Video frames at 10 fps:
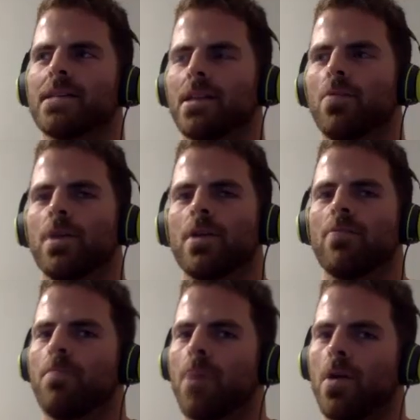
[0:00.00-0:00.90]
little bit
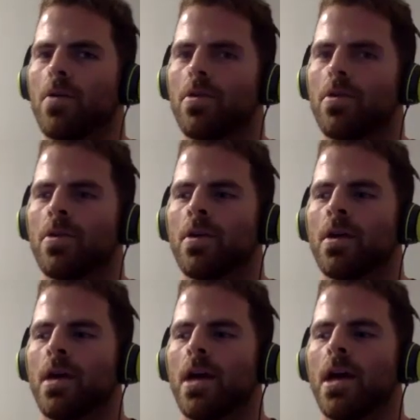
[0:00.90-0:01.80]
of both.
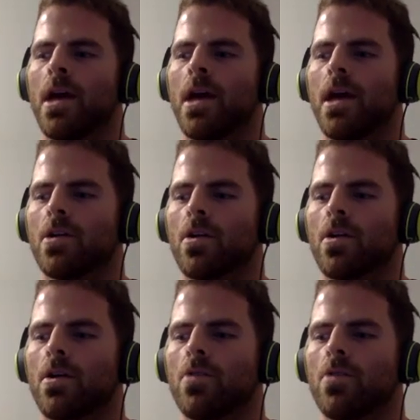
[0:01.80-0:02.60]
And